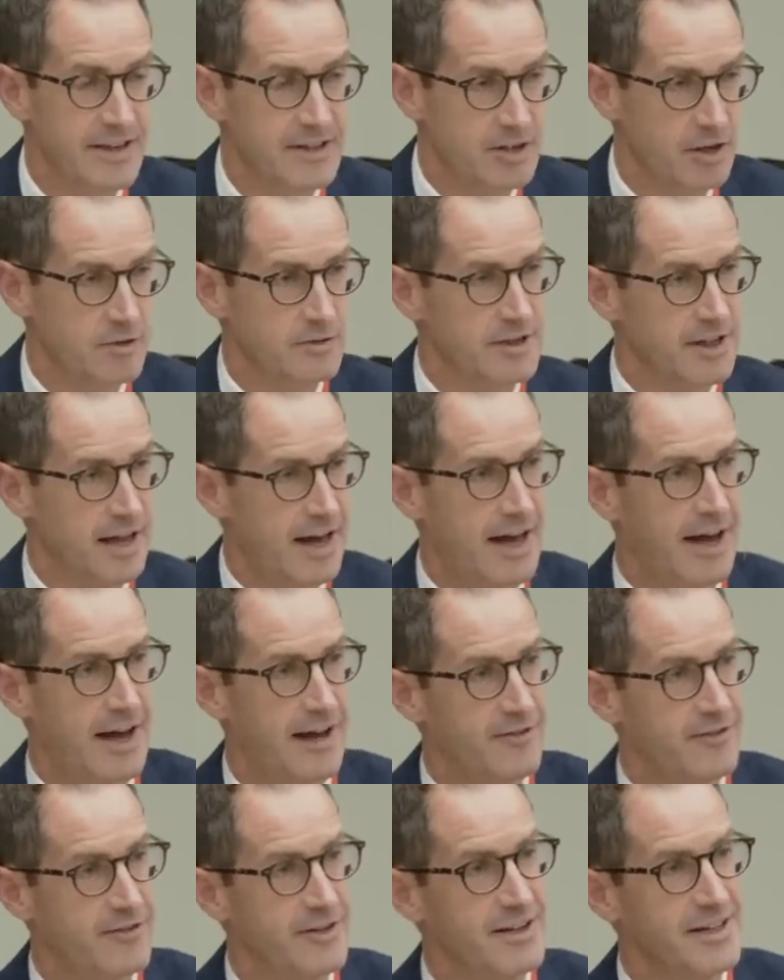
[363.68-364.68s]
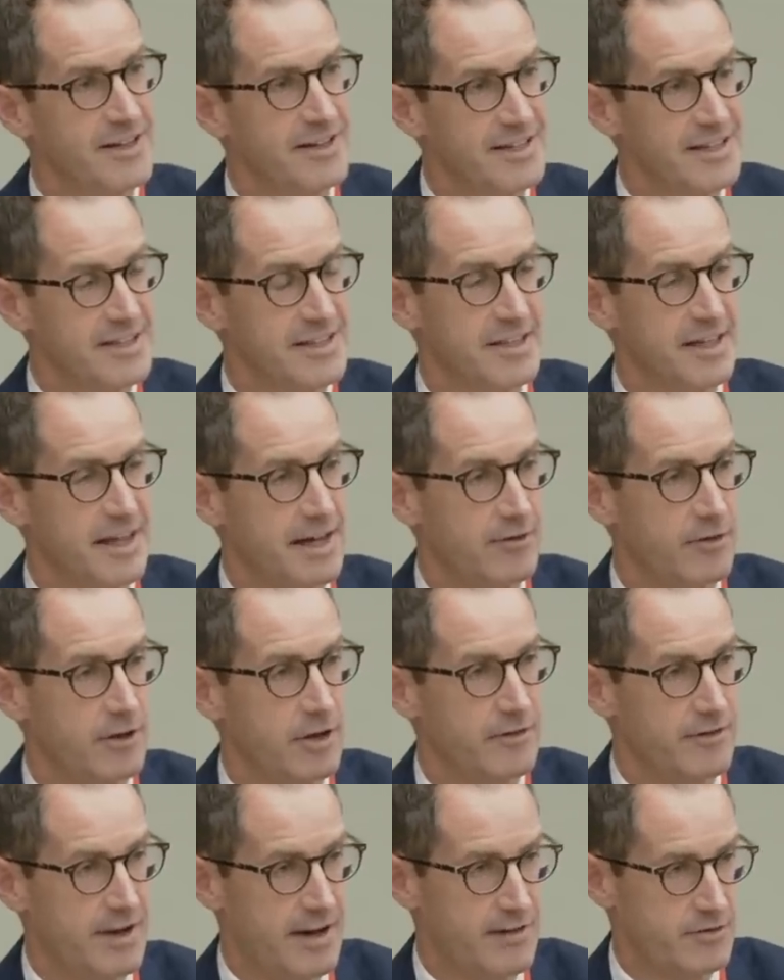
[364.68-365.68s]
don't have this level
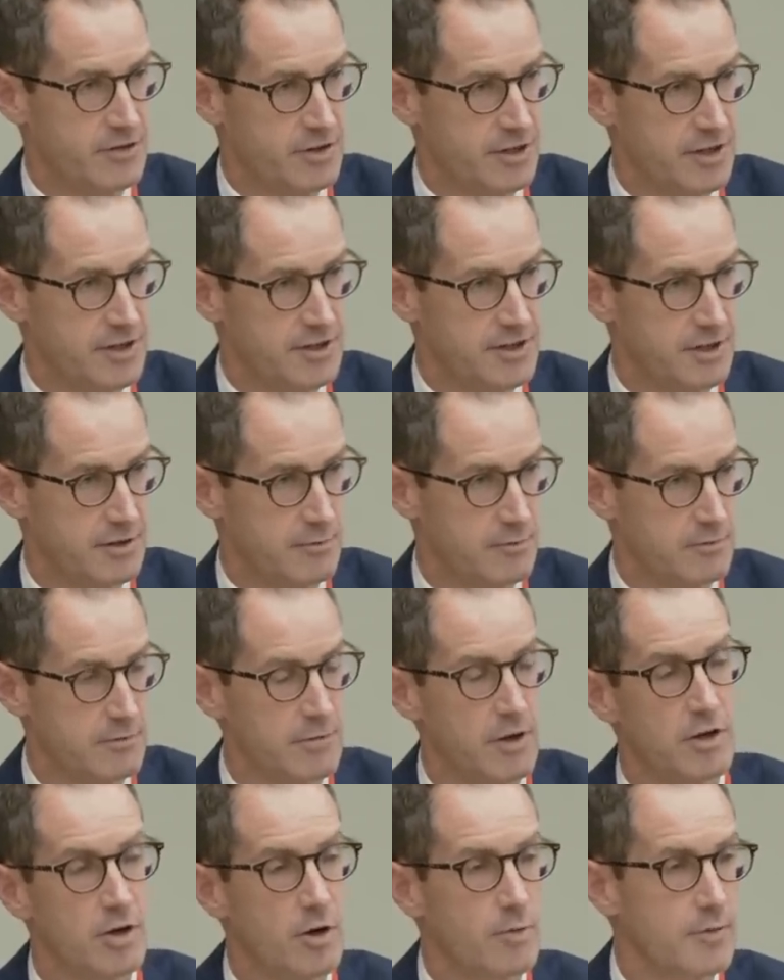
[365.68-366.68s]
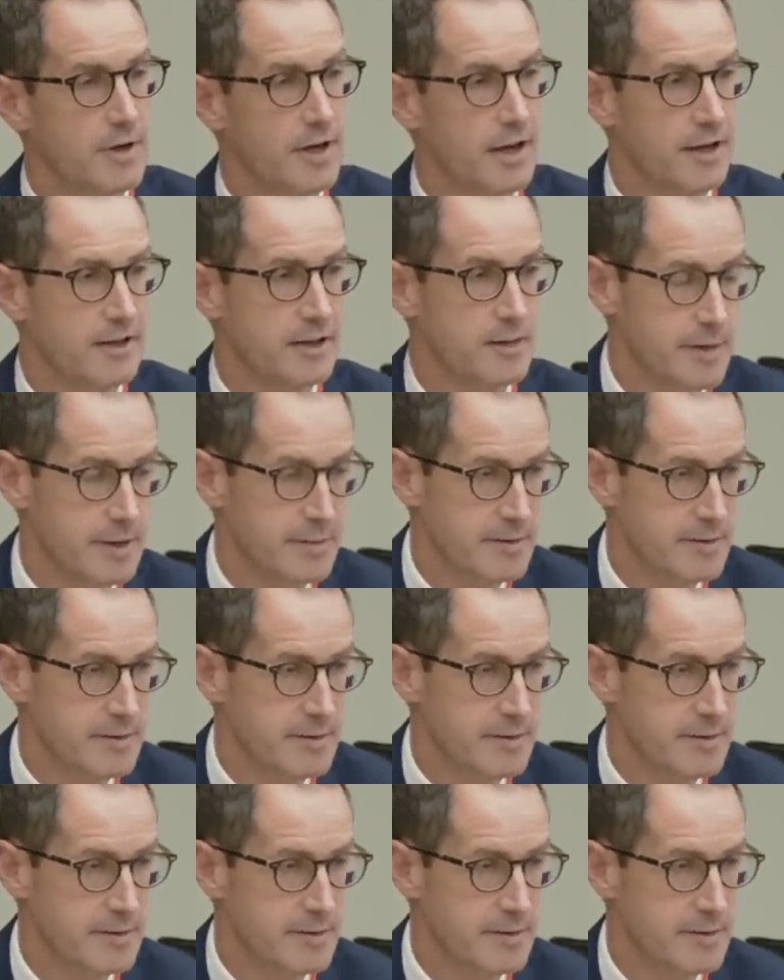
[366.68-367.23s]
of advertising company like the